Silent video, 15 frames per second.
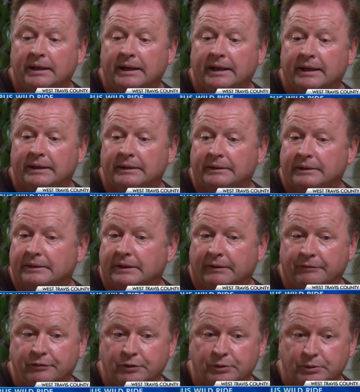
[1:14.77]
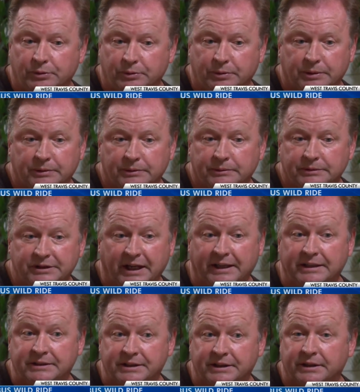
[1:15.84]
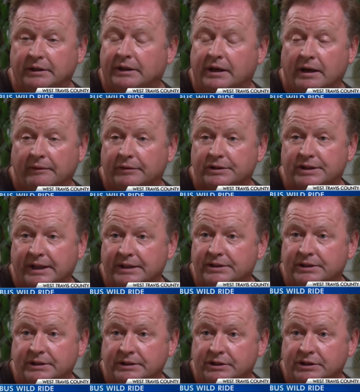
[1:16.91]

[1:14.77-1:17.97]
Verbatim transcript: And a few seconds into the conversation,